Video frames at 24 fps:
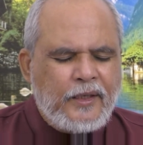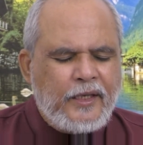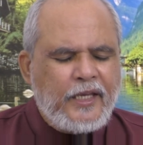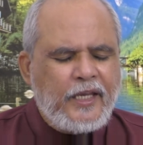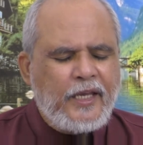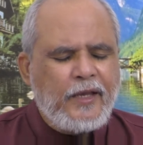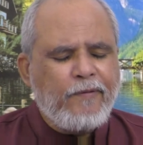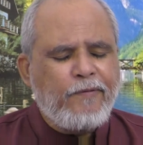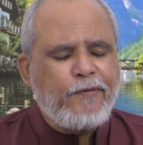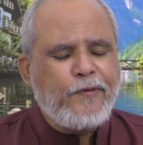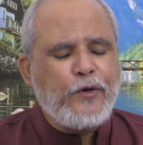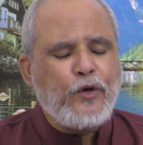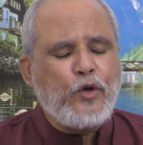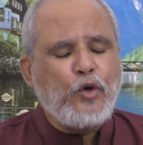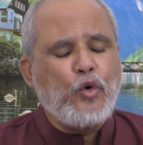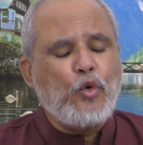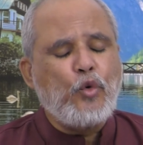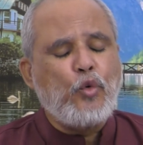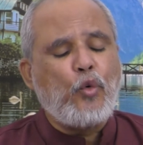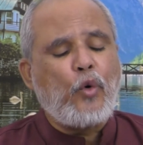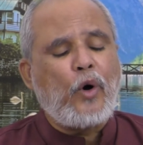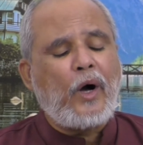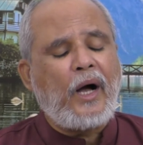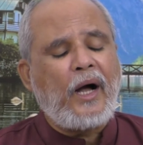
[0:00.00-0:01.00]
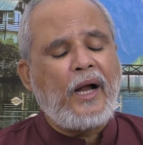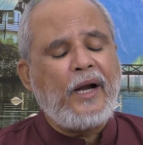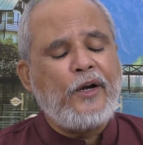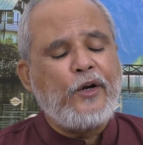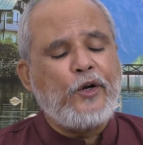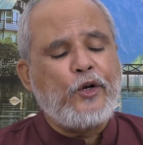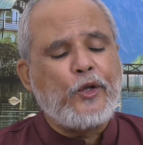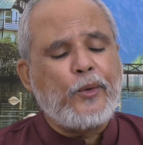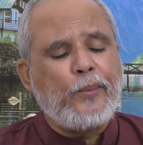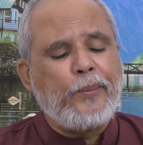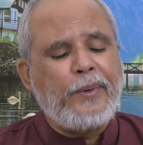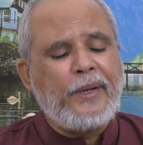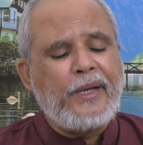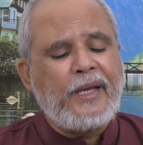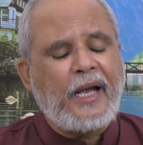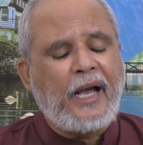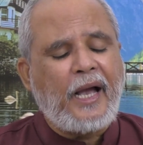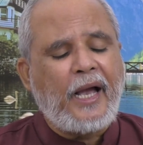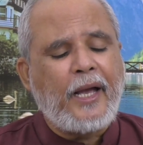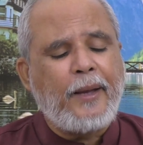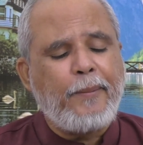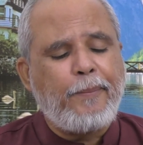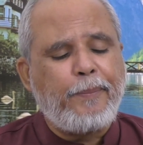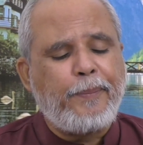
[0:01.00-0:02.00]
if you want to be
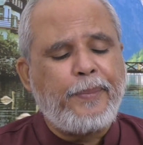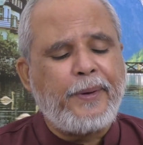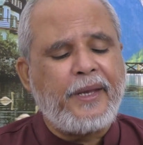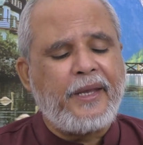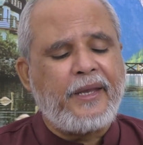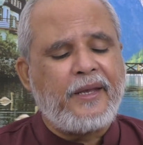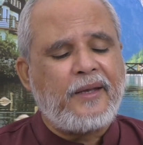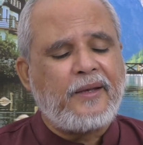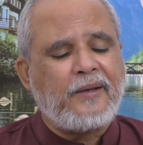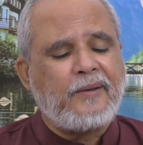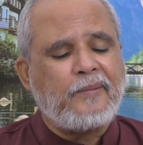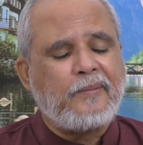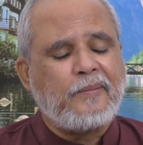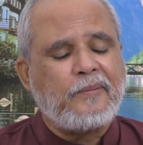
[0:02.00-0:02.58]
happy,